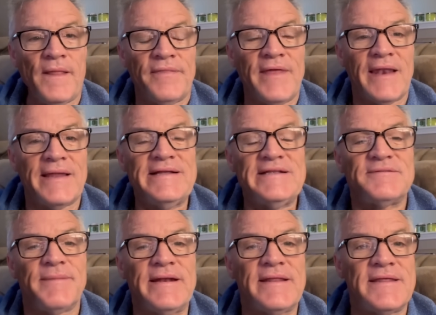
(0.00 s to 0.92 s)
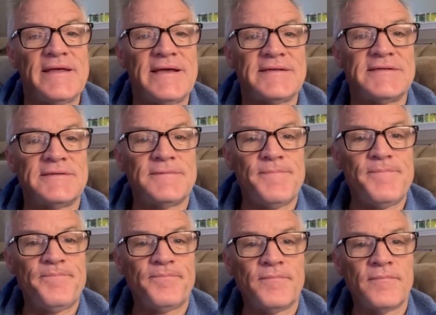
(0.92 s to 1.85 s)
That leads me to this.
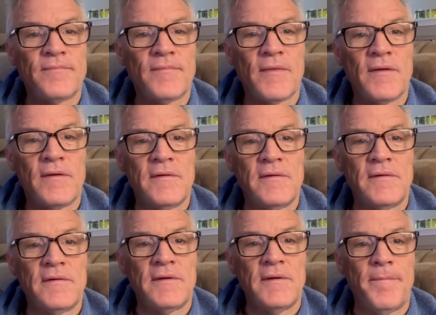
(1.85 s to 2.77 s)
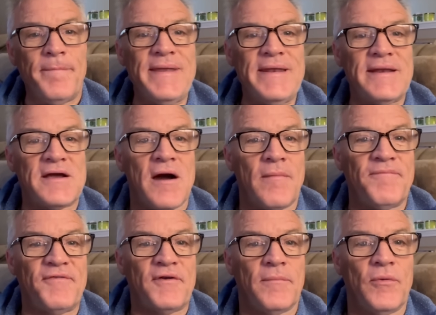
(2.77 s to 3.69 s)
Being
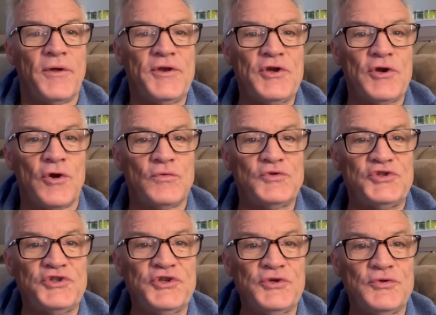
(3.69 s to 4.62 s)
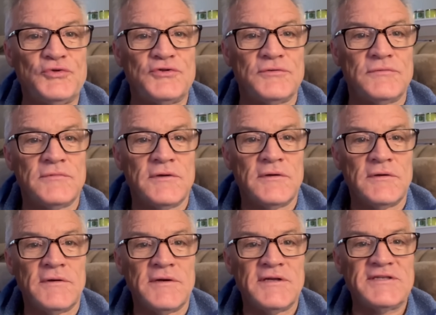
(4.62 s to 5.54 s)
comfortable in your own shoes,
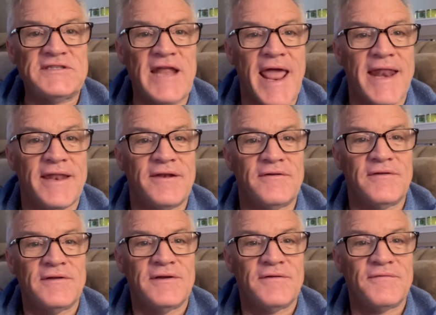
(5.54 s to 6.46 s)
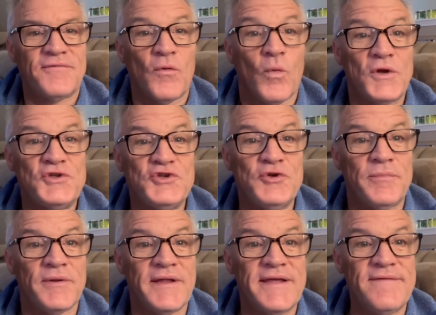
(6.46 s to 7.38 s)
standing for what you
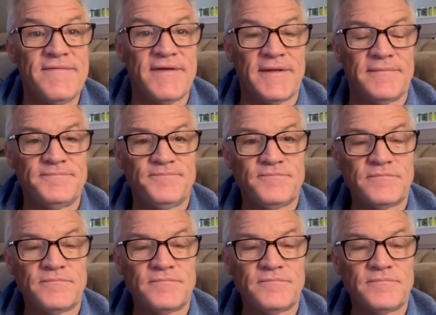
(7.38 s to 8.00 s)
believe in.